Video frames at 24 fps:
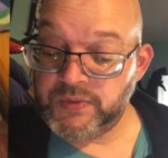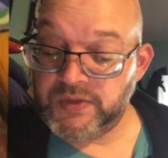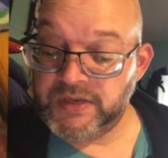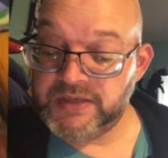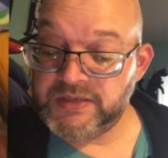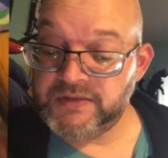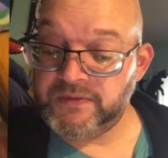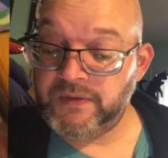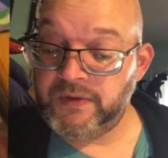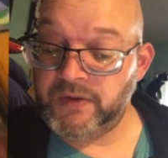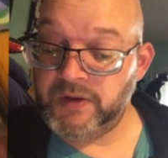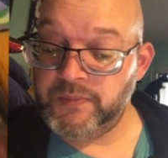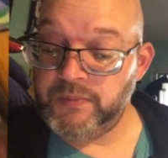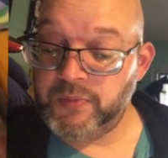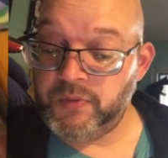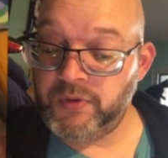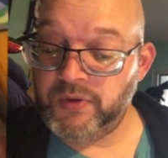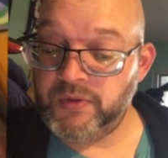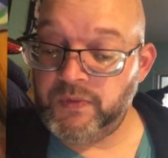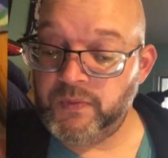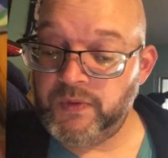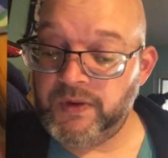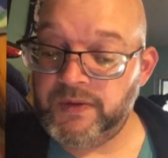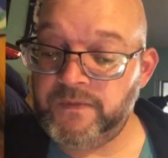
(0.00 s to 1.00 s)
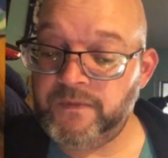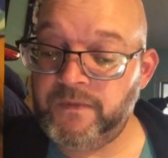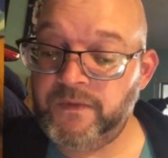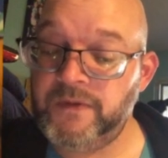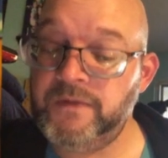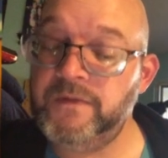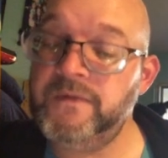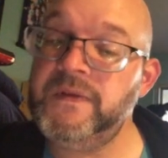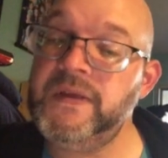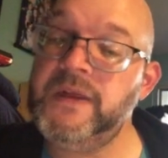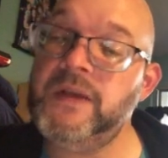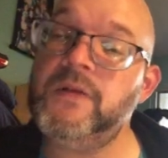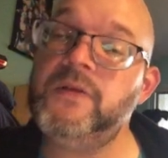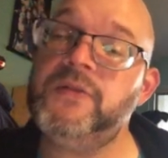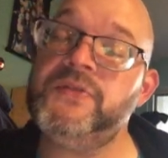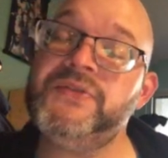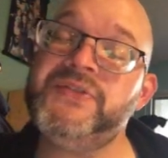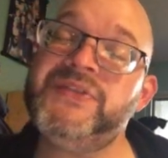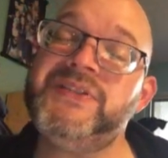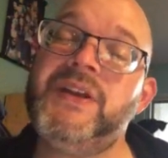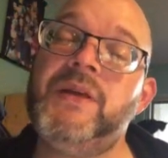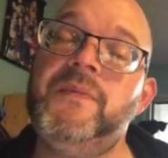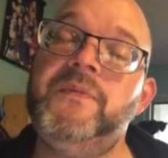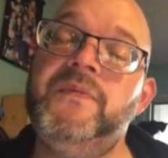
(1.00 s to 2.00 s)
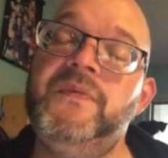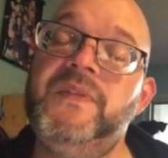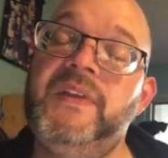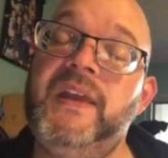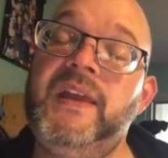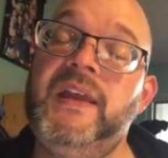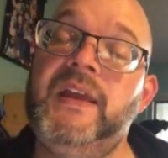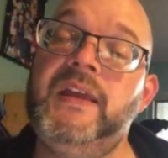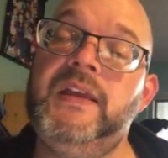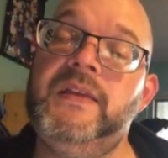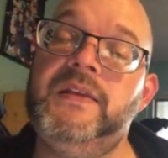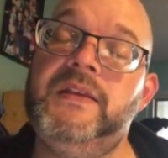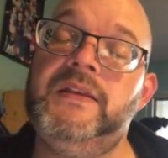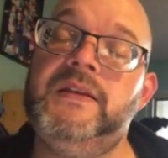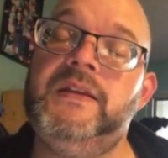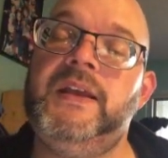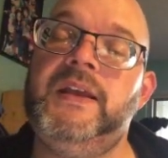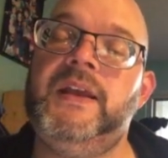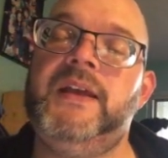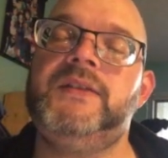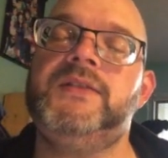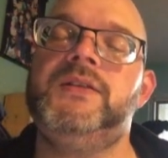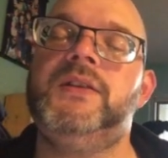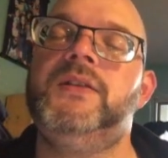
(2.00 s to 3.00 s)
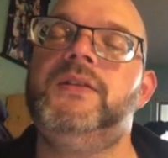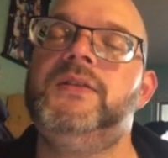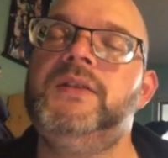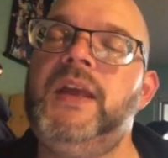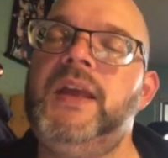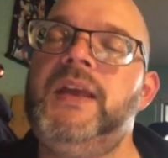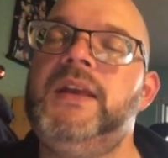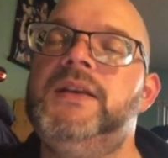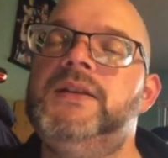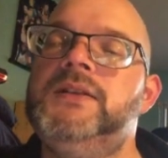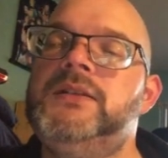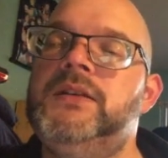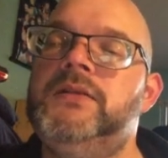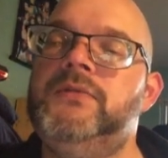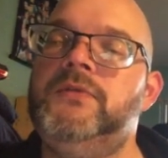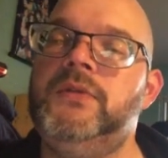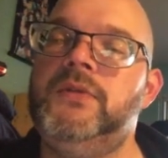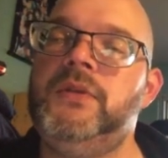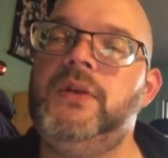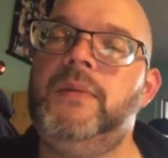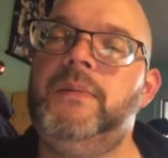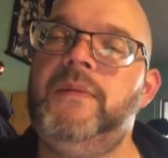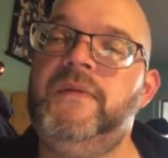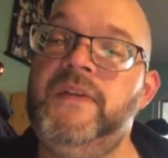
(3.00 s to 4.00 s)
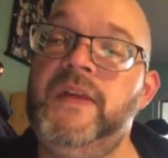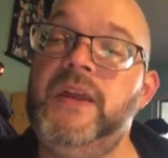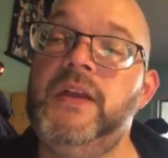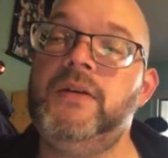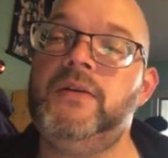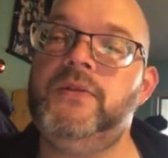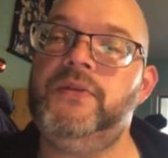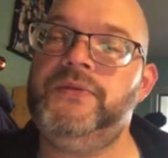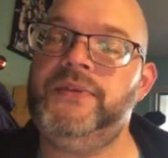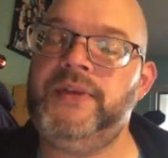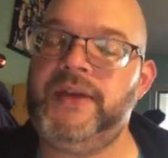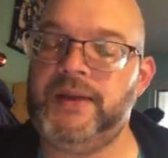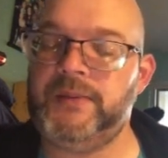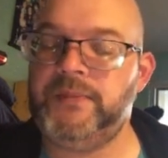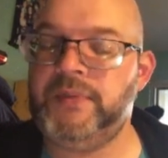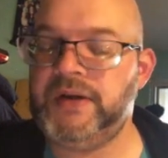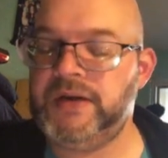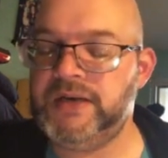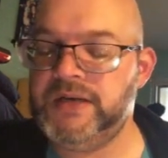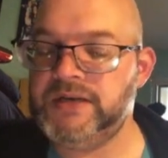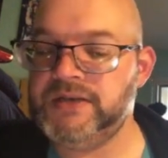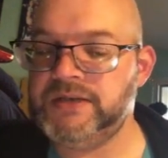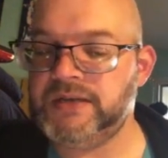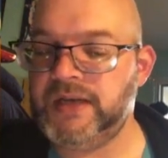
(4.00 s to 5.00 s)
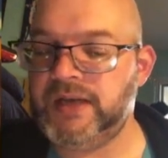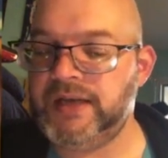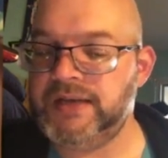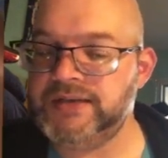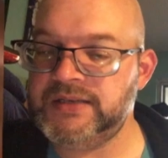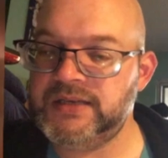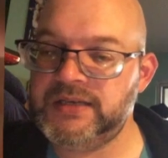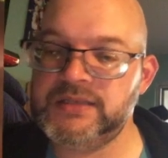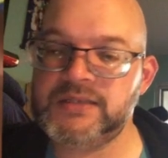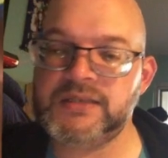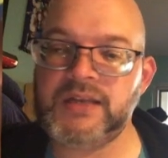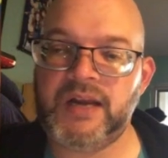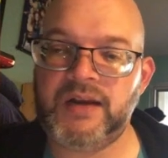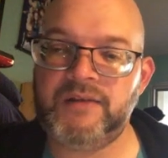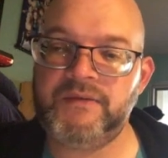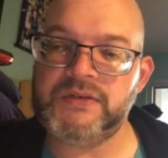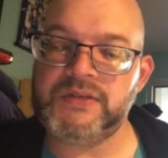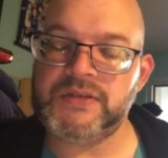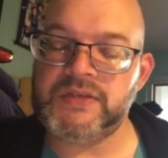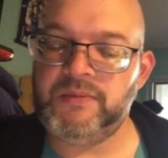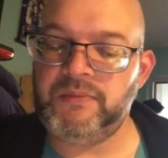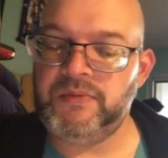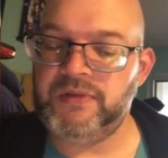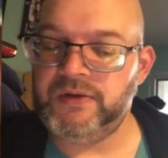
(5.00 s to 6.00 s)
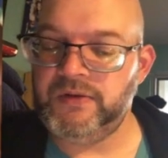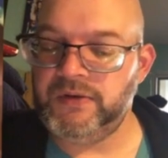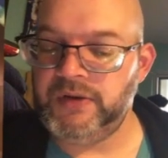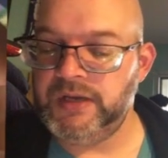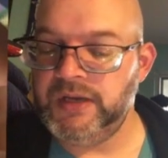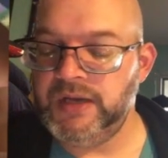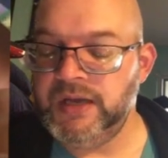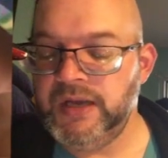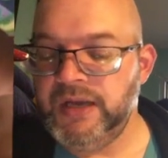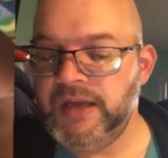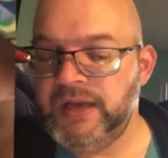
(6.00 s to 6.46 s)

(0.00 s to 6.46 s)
one is a very important one for the vehicle sub thing in the deck. So the deck isn't really a vehicle deck, but has it as kind of a sub theory.